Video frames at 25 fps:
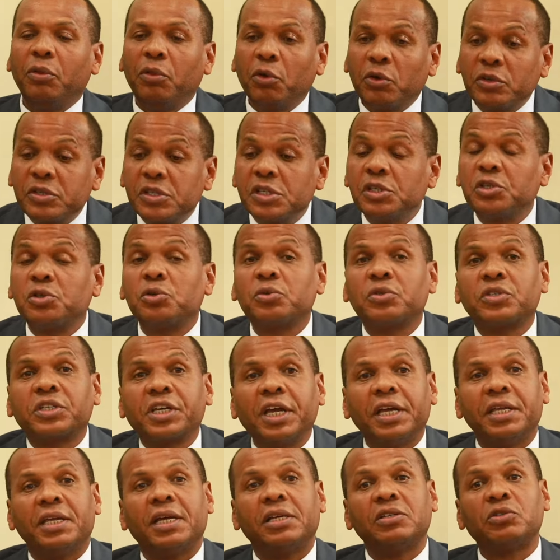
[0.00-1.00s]
Those issues
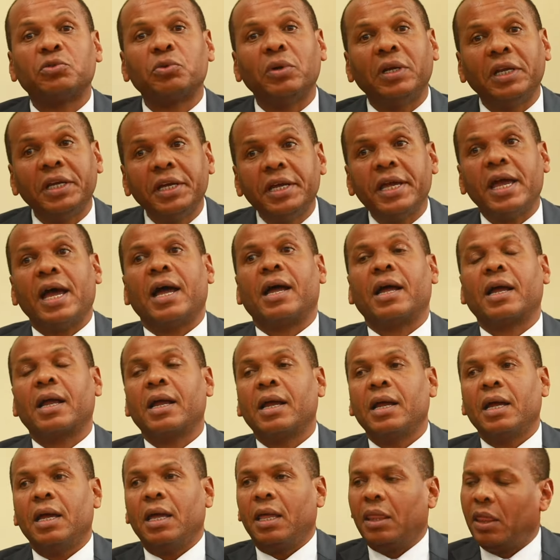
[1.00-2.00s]
Kenyans will hear.
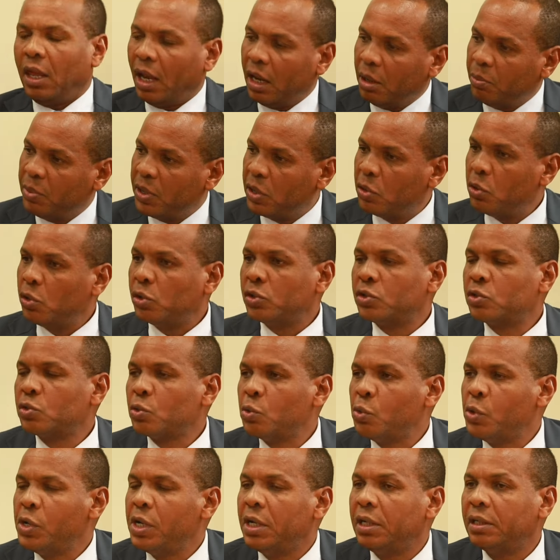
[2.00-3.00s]
There'll be those
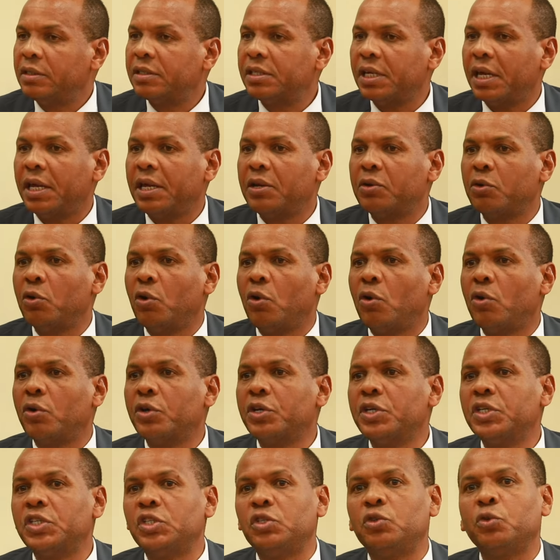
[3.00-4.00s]
who will say,
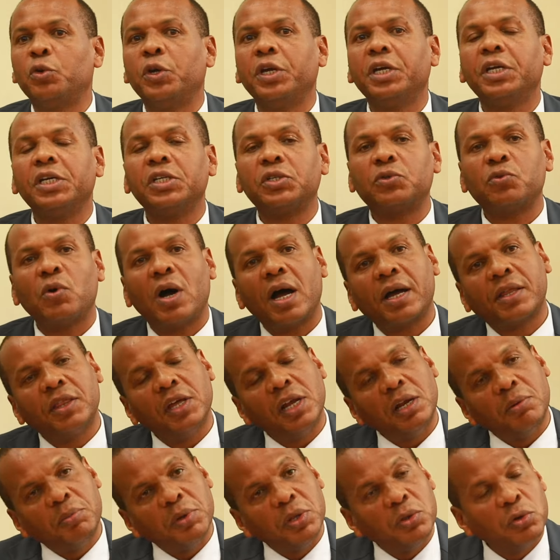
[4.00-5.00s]
no, he's doing his work.
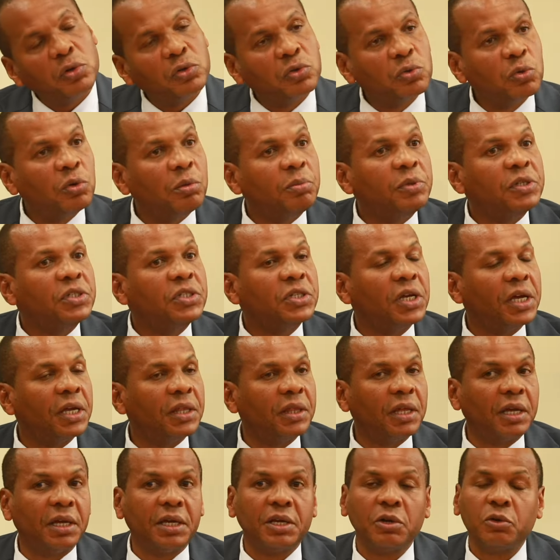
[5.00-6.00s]
There'll be those who will be
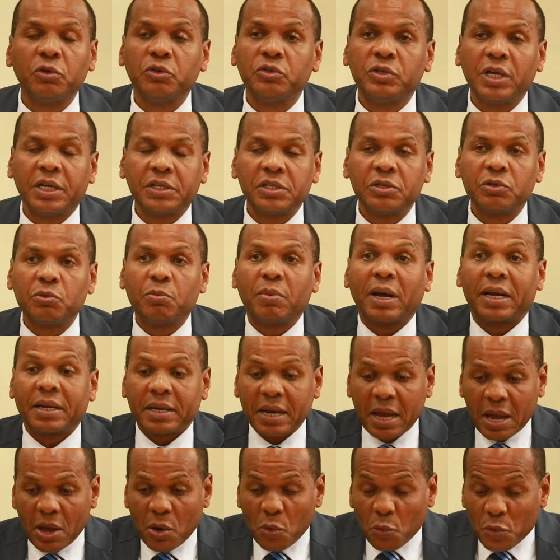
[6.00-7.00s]
saying that he doesn't. But
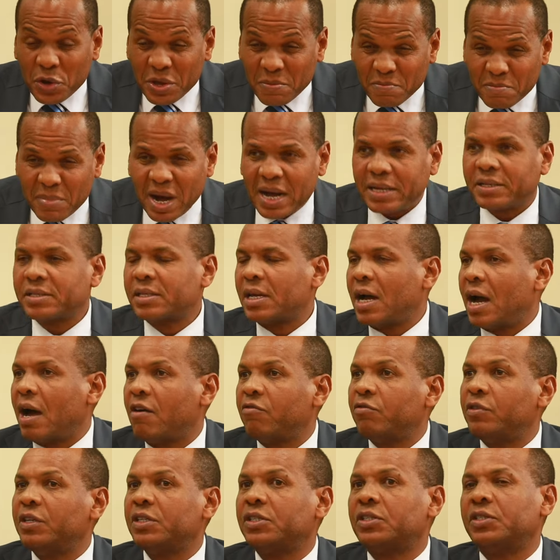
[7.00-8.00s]
we must
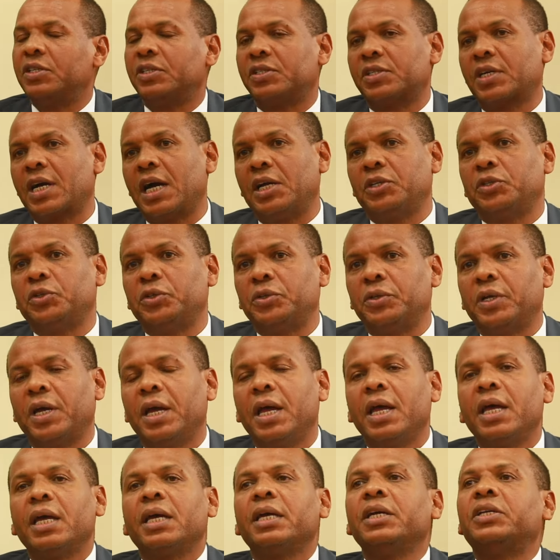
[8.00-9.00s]
have this discussion.
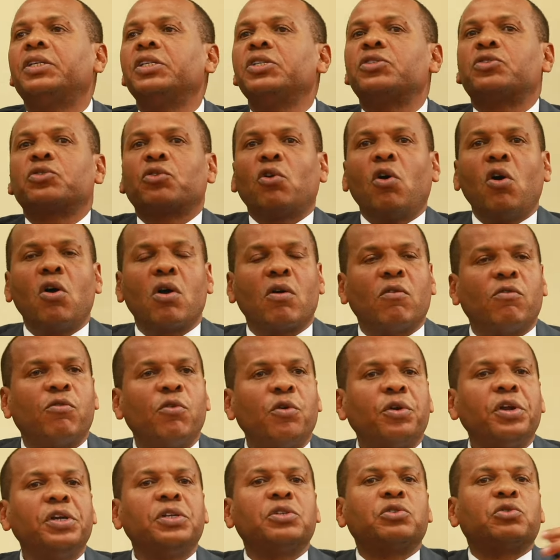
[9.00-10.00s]
It is wrong
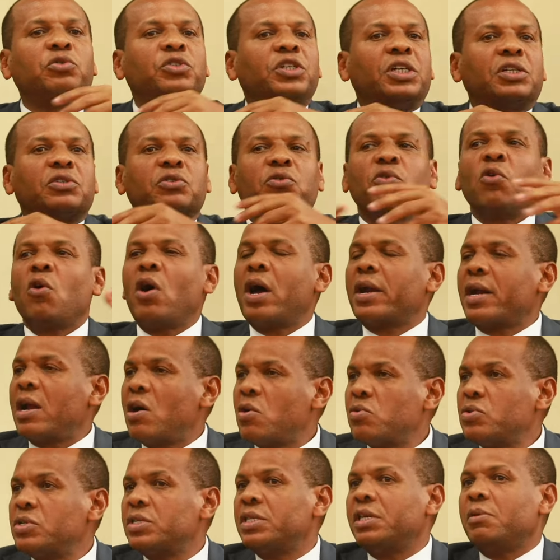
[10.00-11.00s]
for it to just go
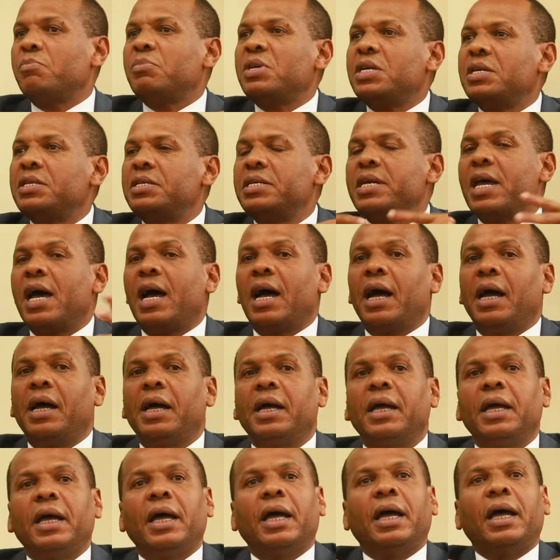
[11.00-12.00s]
around the media,
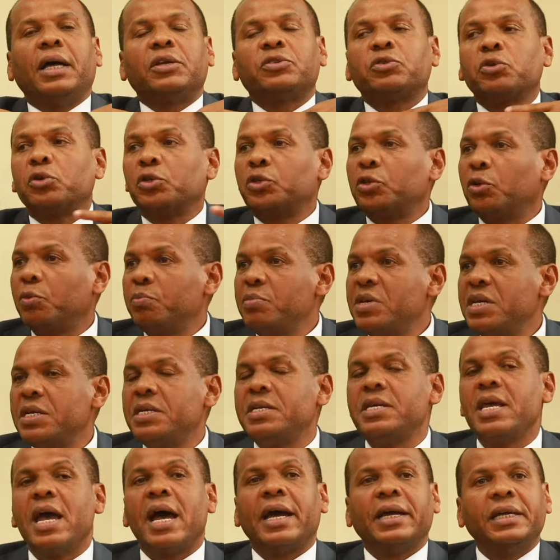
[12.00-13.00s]
social
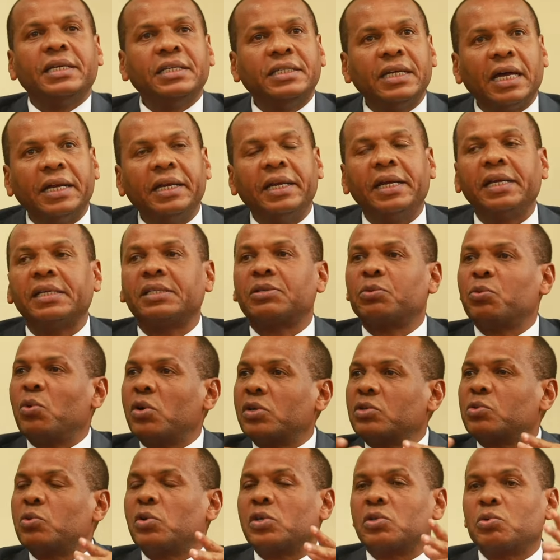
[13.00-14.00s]
media, internet,
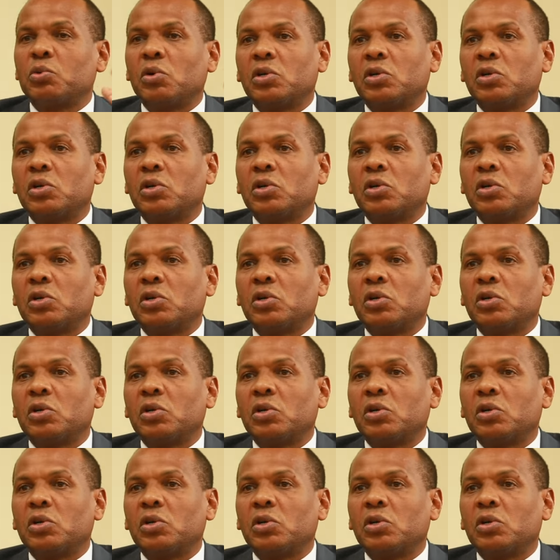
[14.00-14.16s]
what,